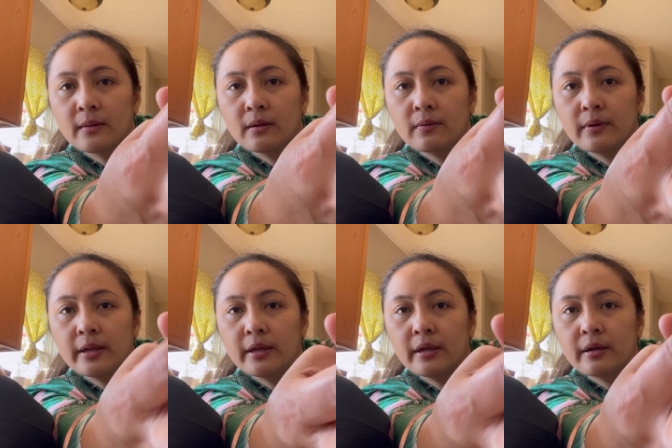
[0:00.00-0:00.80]

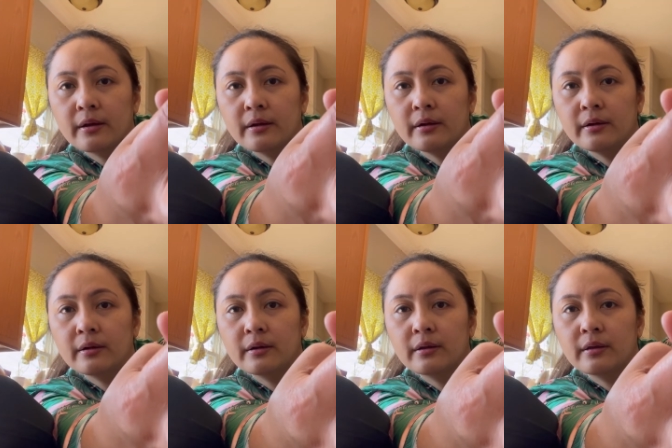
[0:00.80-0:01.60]
Right here,
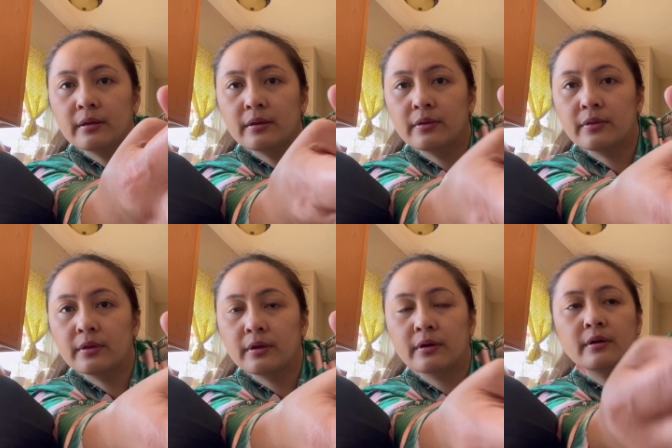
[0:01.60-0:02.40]

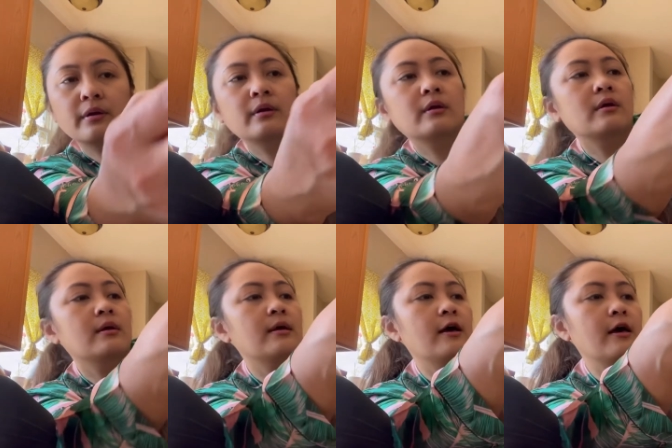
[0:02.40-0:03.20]
there.
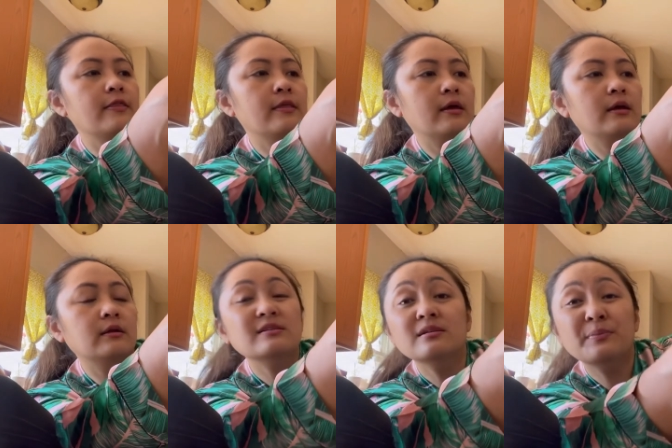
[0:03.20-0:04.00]
And then,
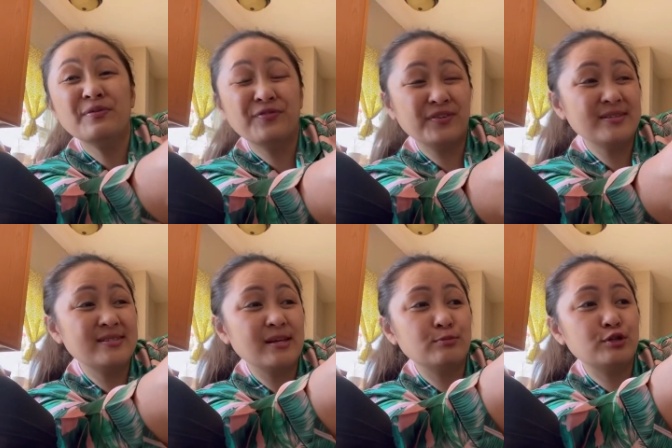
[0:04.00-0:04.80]
this is my
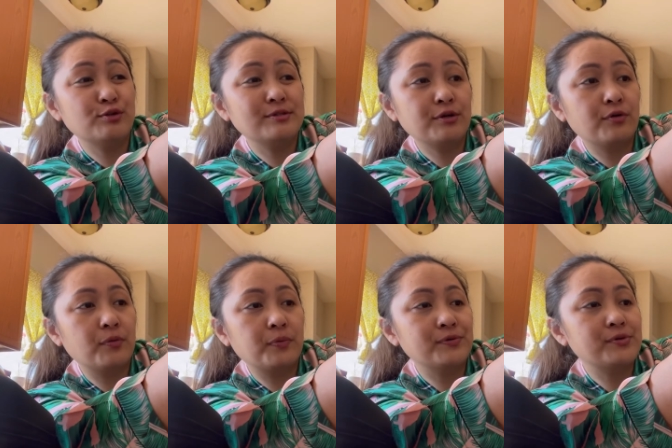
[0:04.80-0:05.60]
first time to use a
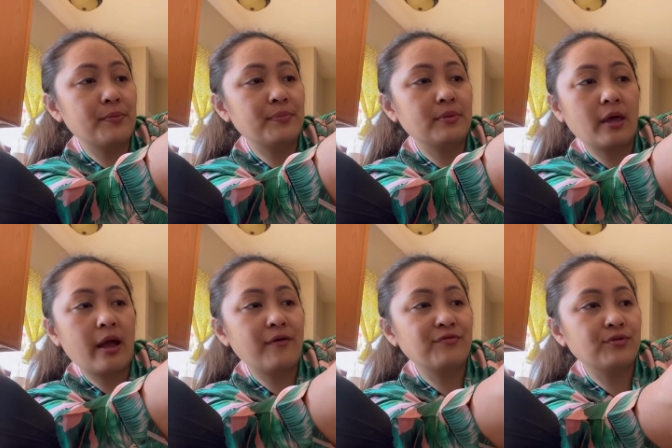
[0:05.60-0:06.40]
GoPro, so I
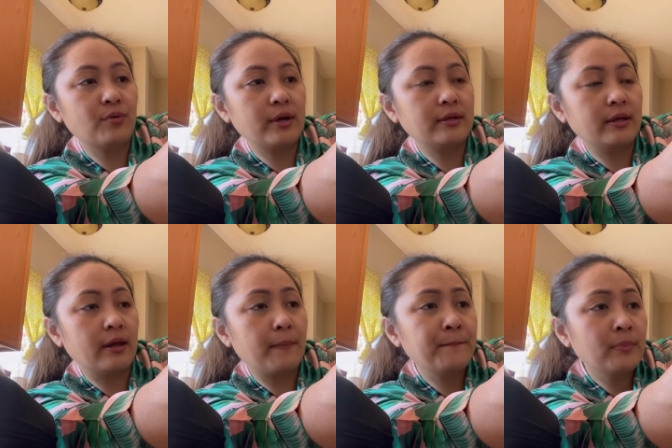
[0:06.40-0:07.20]
have no
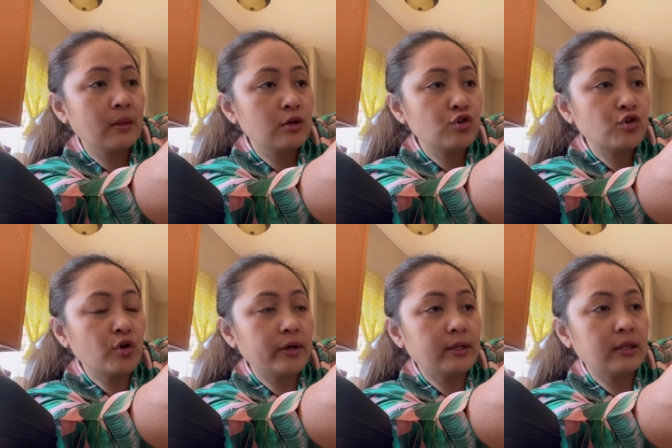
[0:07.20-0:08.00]
idea.
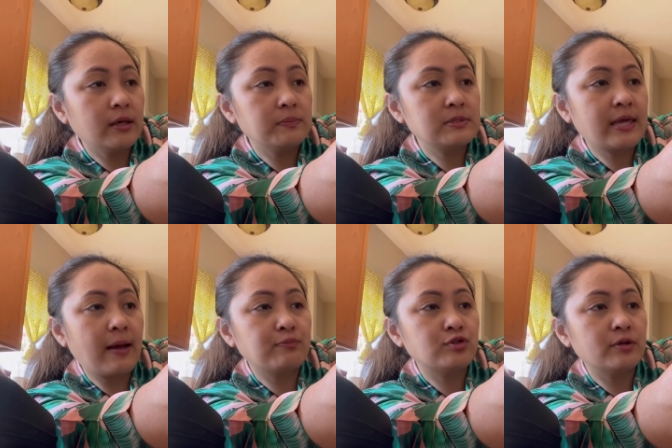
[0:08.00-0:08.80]
Short clips,
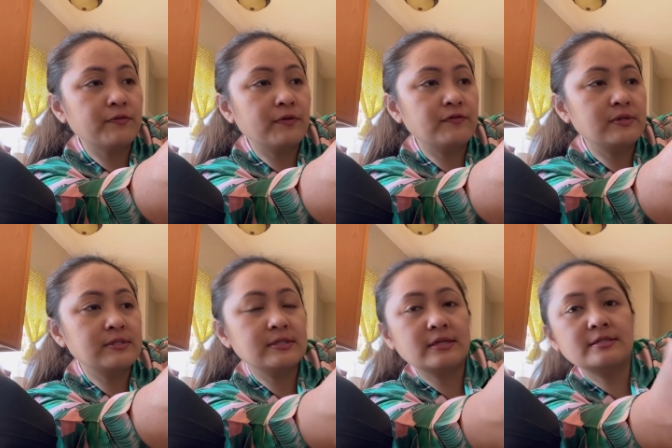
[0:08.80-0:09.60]
capture 15.
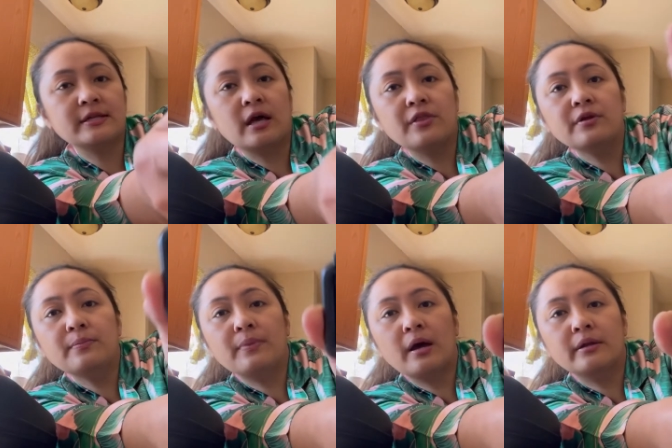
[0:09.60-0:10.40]
So there's another
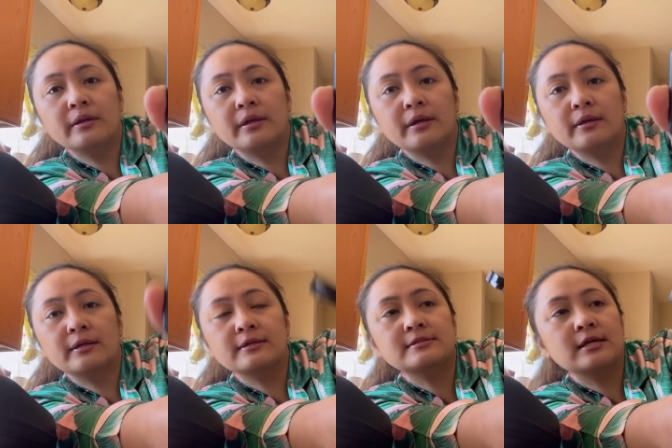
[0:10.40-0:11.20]
button here
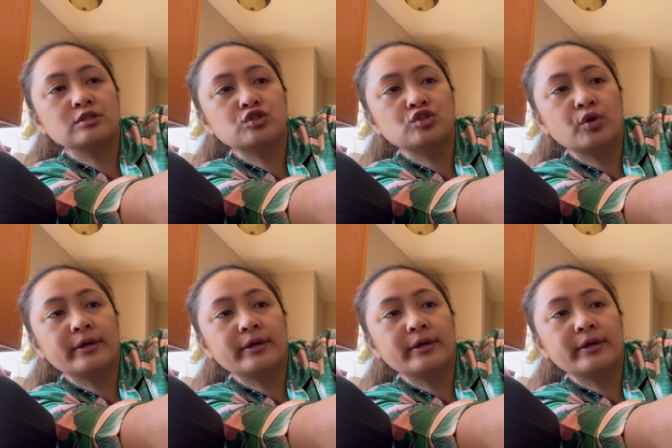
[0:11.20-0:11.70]
that it says short